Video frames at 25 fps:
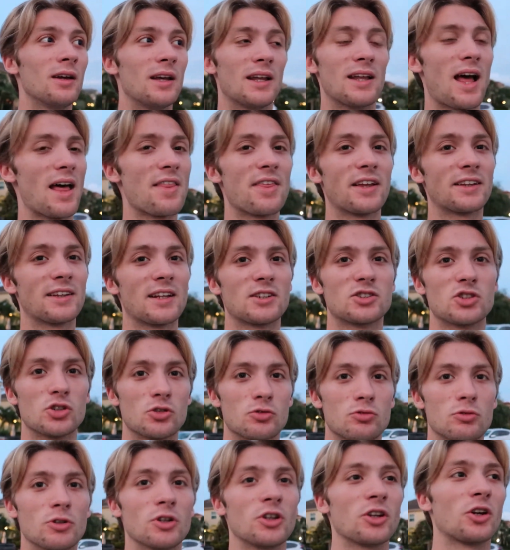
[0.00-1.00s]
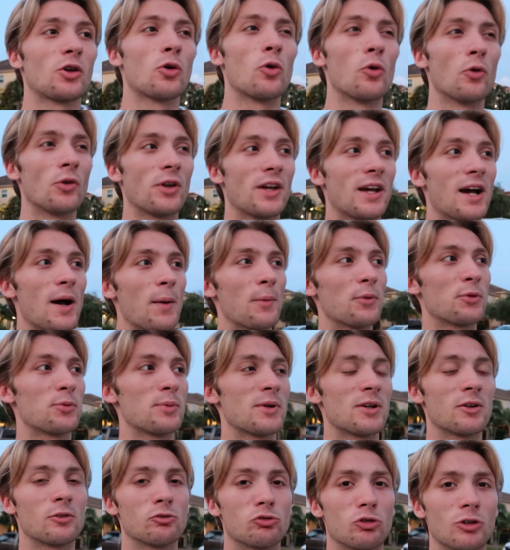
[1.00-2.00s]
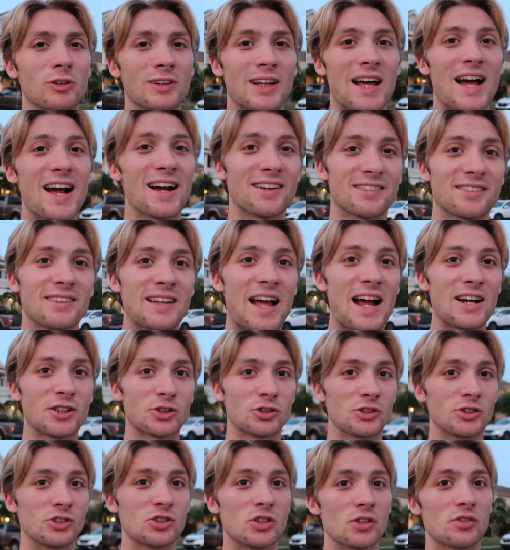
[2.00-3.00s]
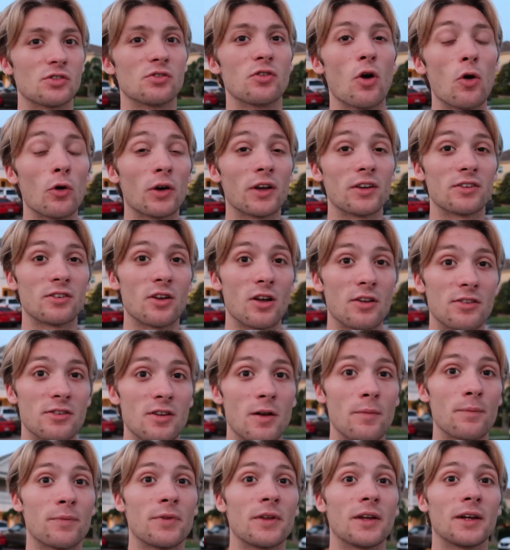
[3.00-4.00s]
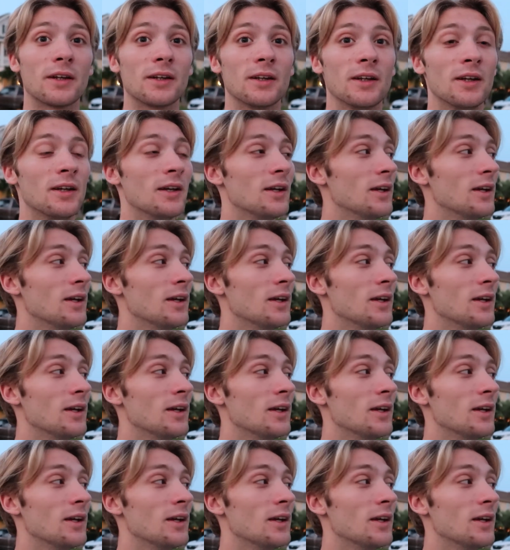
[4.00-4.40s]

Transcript: And I think that's just really cool and it helps me to relax and actually just focus on something